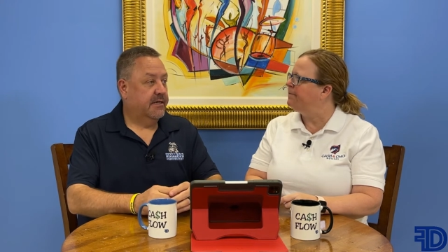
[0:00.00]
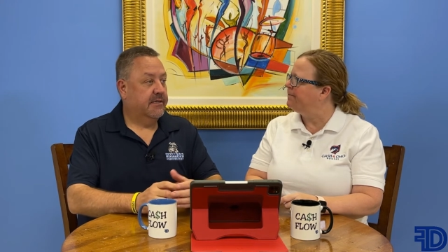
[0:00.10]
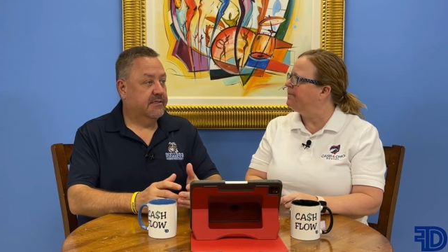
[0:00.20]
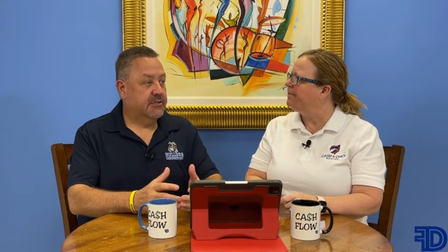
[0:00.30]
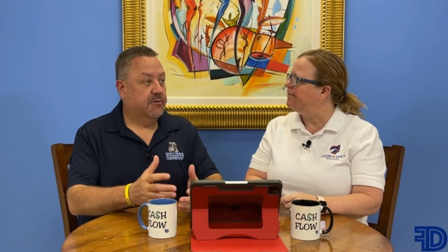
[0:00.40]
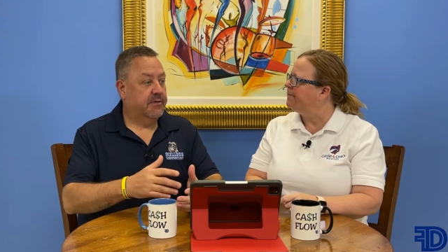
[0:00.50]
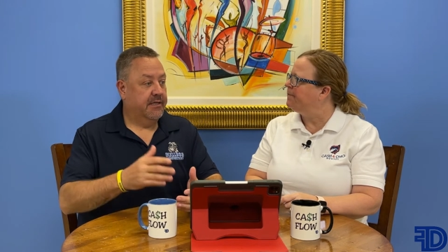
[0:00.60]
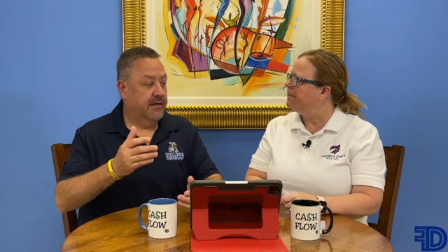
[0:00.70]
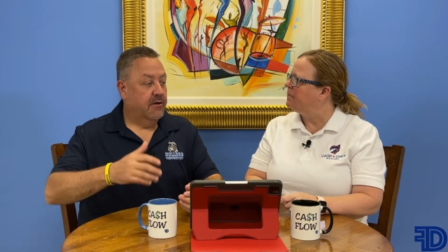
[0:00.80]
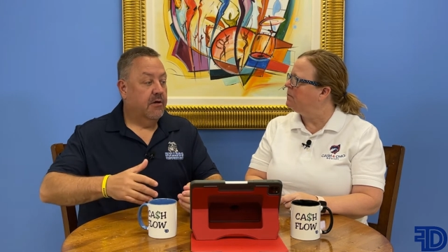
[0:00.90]
Speaker 1: the, showing
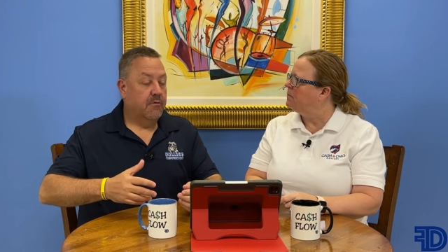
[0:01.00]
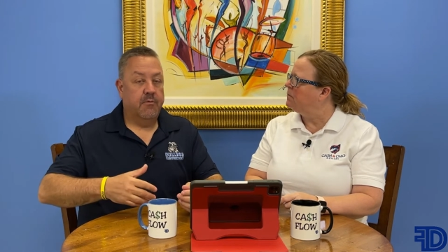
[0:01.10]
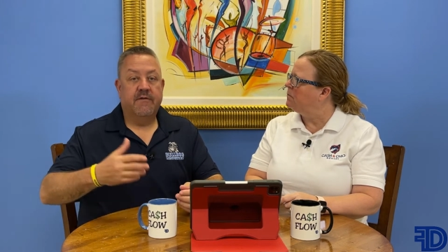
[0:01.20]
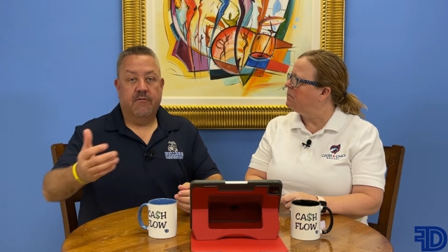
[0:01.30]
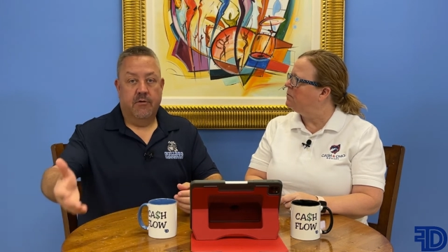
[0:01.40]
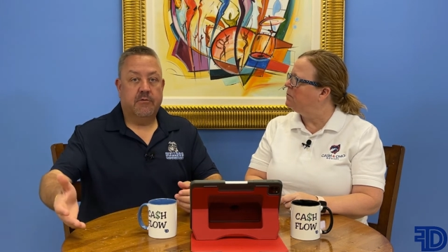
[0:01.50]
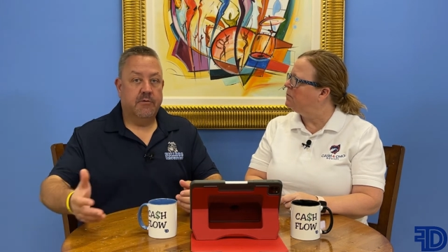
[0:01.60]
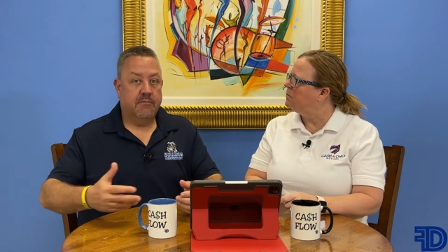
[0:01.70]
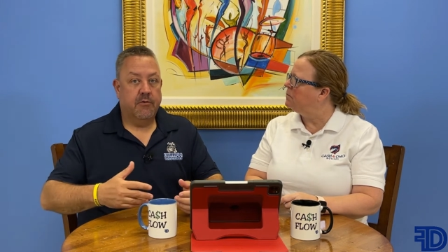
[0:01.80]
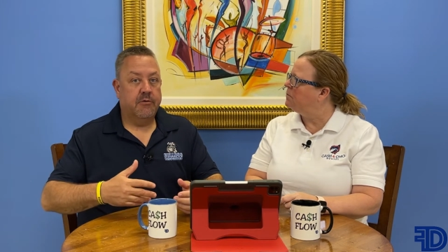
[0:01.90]
that we've worked
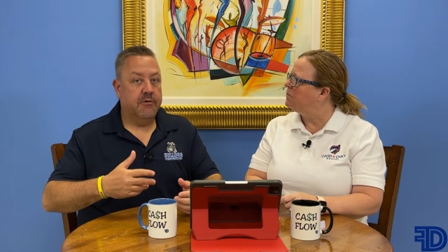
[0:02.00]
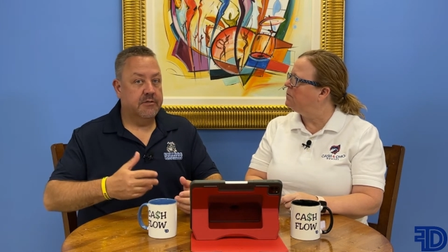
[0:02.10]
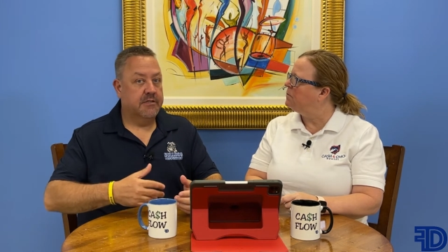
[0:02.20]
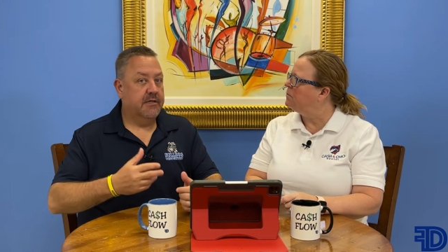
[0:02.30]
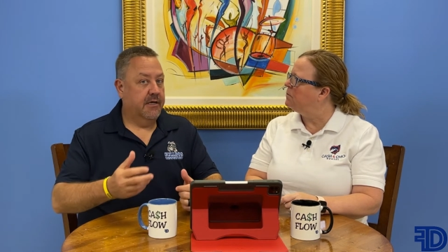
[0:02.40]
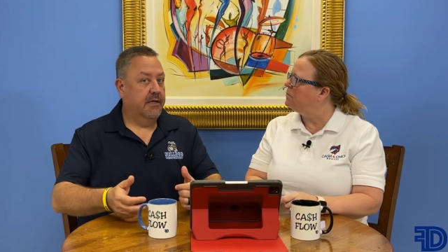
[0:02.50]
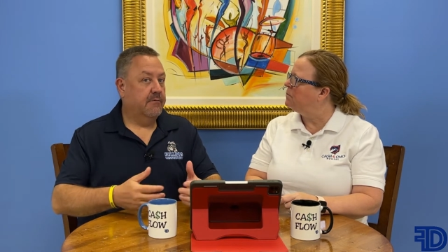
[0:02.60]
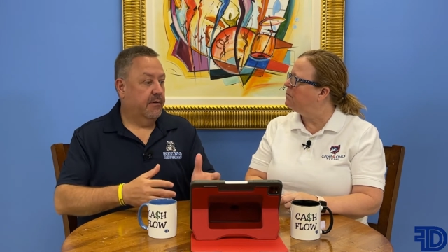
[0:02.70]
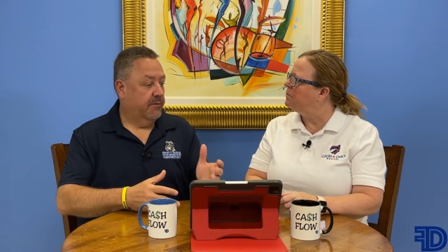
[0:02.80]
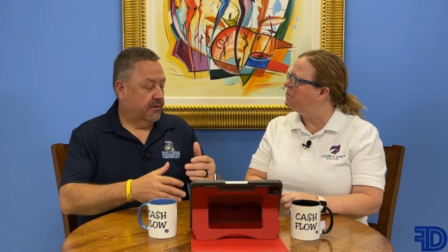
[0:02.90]
with brokers and, and
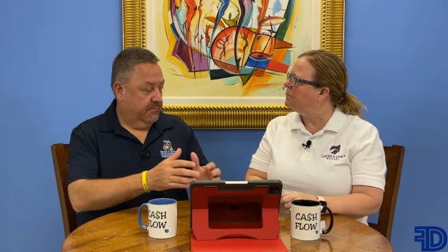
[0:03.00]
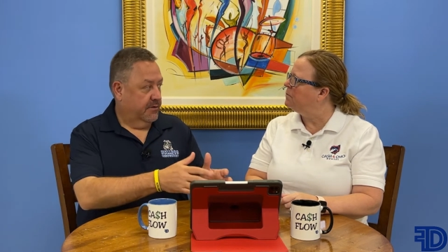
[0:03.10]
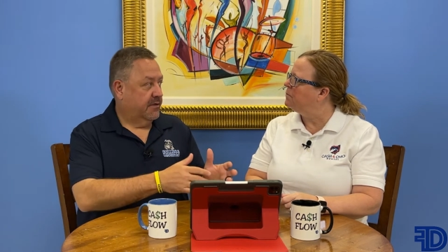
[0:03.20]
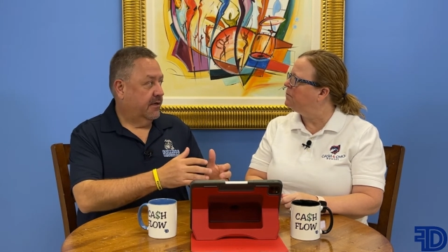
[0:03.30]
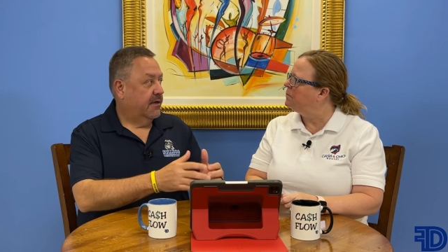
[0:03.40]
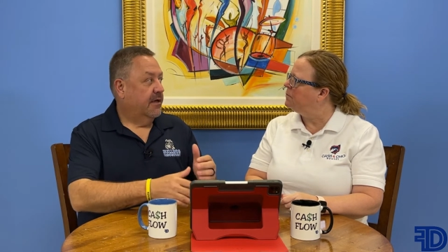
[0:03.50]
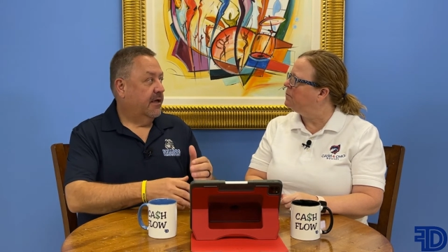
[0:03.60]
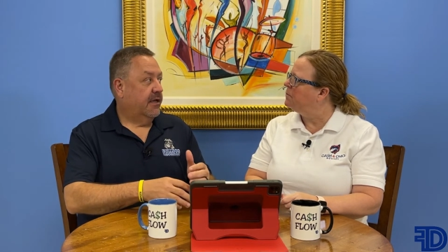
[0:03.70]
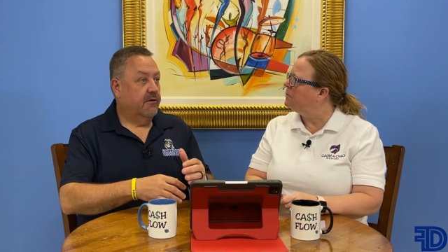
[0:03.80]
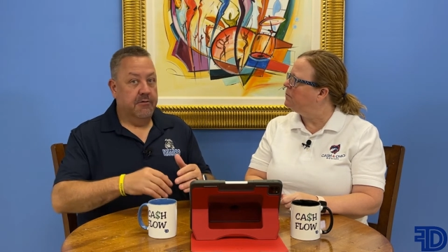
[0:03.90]
we work with, uh,
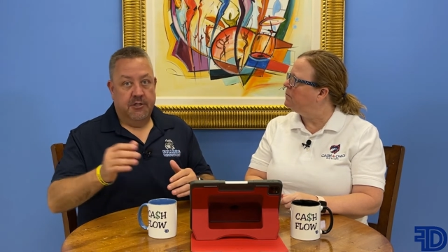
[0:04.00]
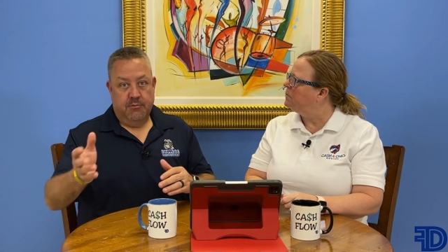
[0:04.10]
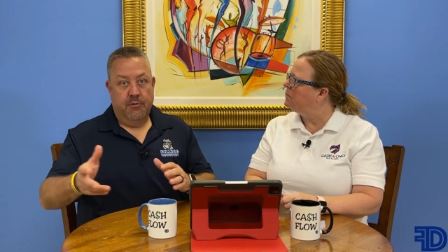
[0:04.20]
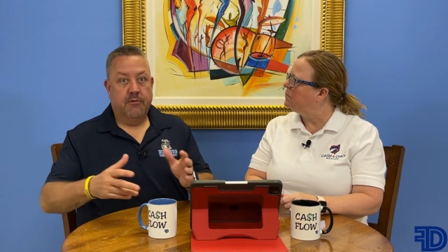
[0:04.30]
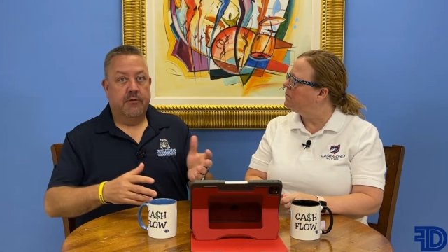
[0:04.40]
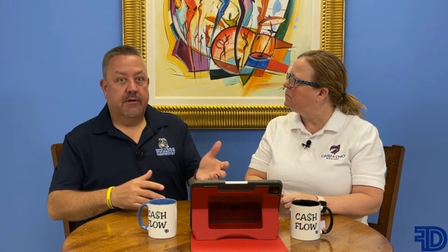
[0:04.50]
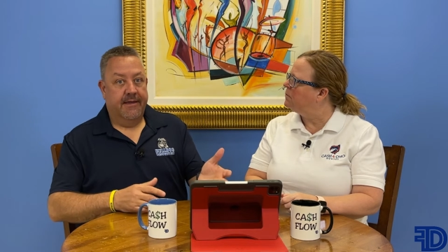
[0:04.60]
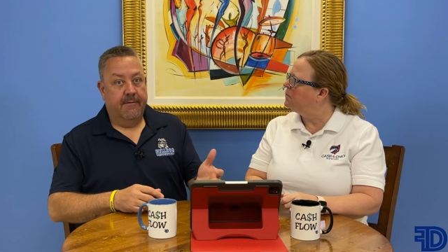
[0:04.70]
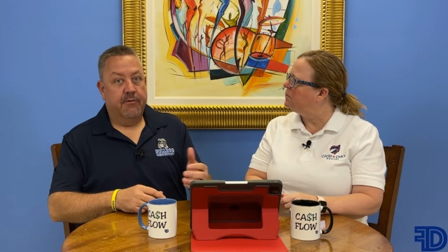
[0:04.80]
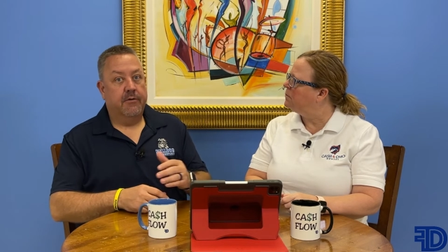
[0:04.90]
you know, this broker and
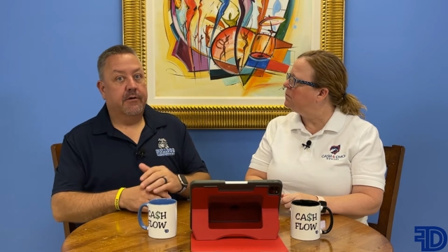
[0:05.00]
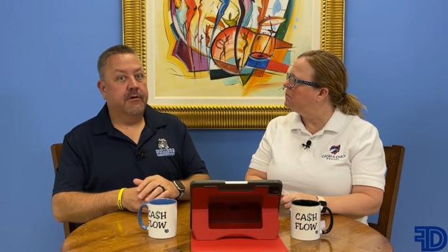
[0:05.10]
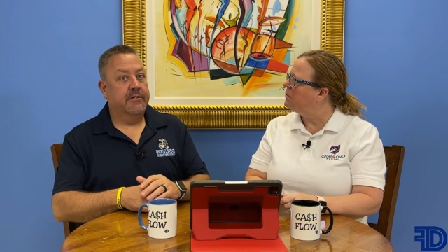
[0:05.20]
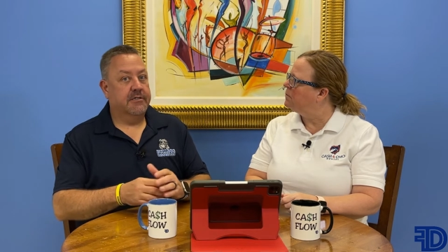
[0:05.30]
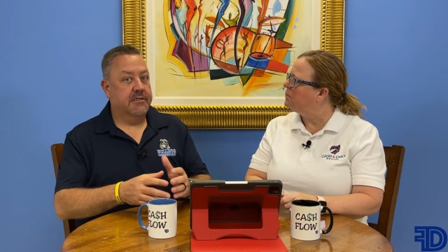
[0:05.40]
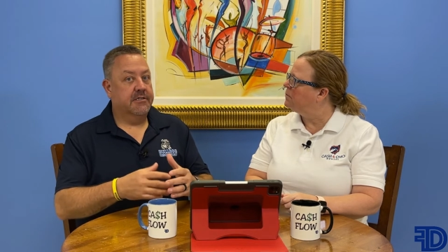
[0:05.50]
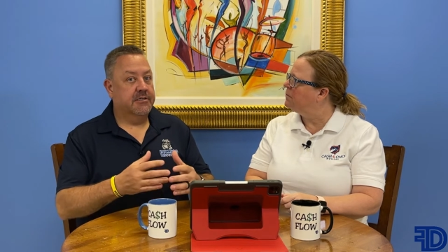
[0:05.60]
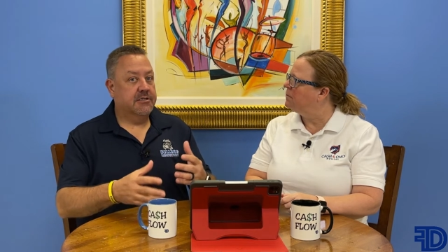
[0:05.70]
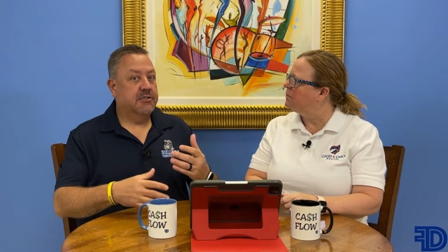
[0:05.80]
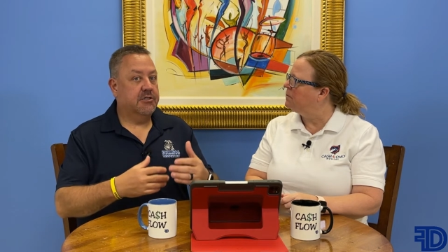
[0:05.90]
that broker and, and
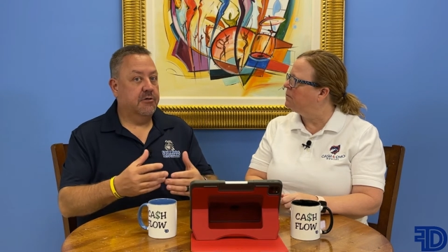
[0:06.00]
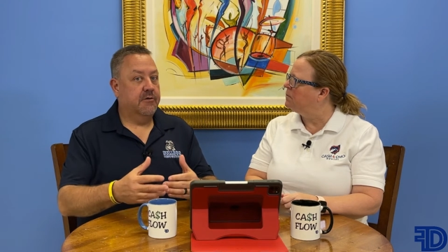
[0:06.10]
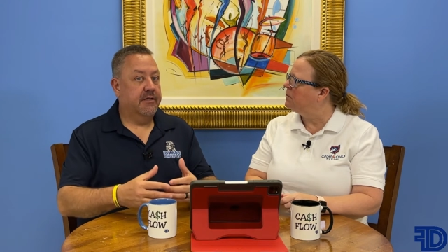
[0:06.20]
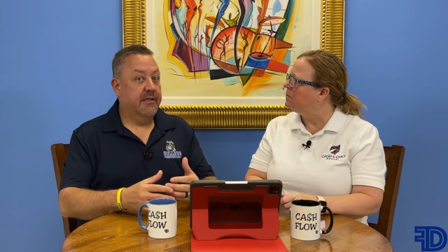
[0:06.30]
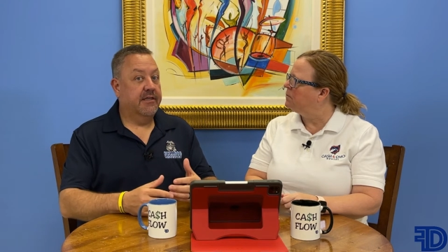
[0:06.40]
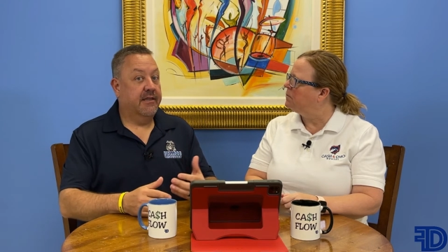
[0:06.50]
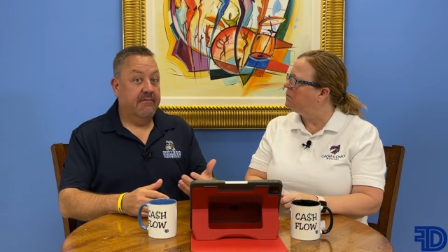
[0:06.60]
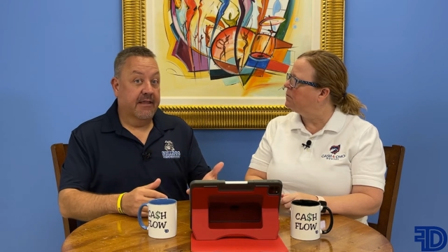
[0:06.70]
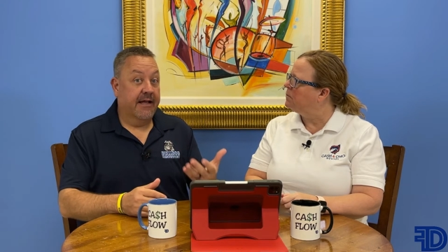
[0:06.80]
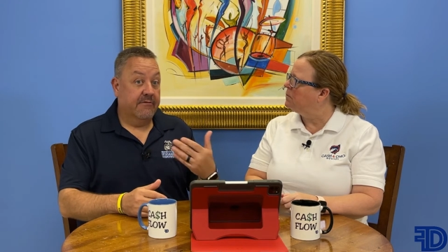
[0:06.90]
just to show, and then
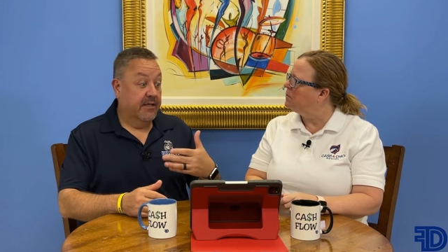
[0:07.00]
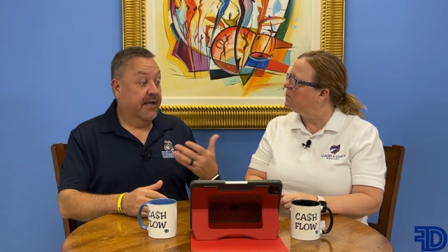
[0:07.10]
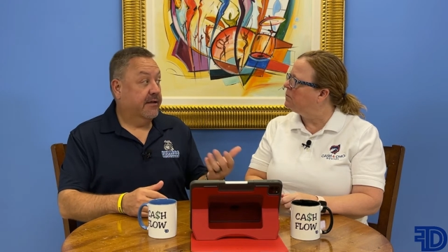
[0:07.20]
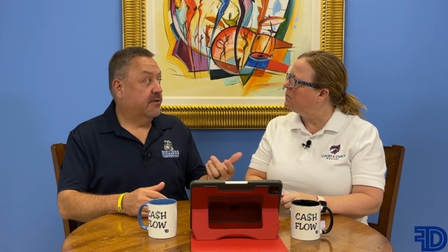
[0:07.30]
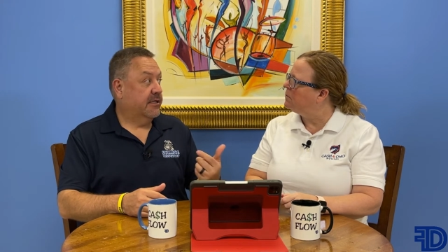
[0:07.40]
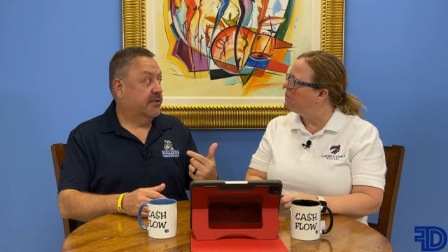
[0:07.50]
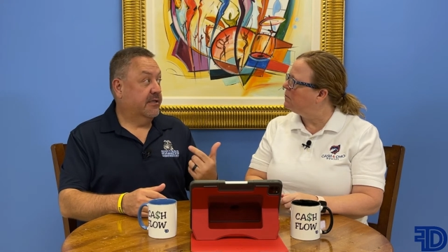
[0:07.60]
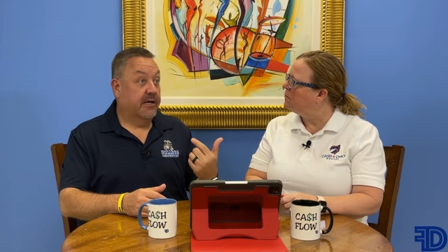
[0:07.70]
that they can